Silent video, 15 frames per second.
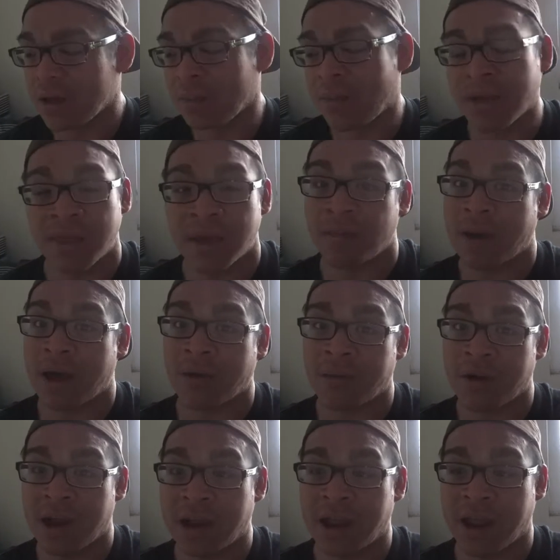my theme park where
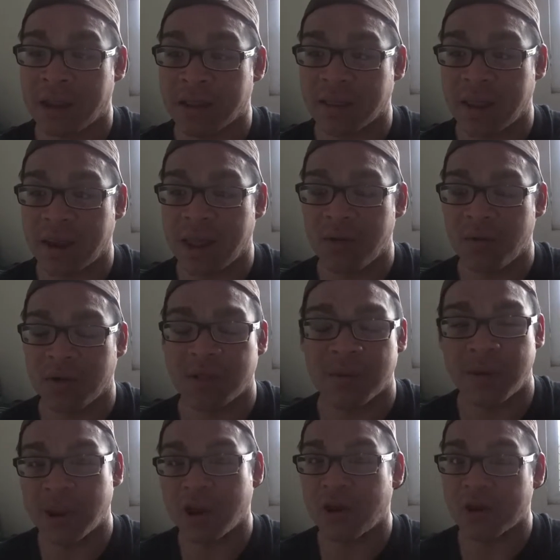I dance, and he wants
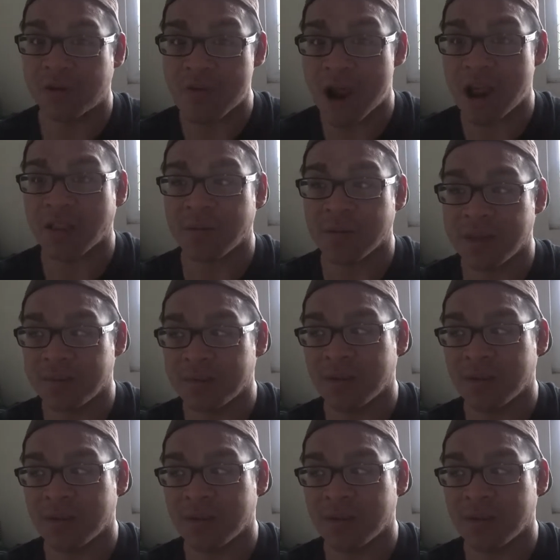me to go on rides with him,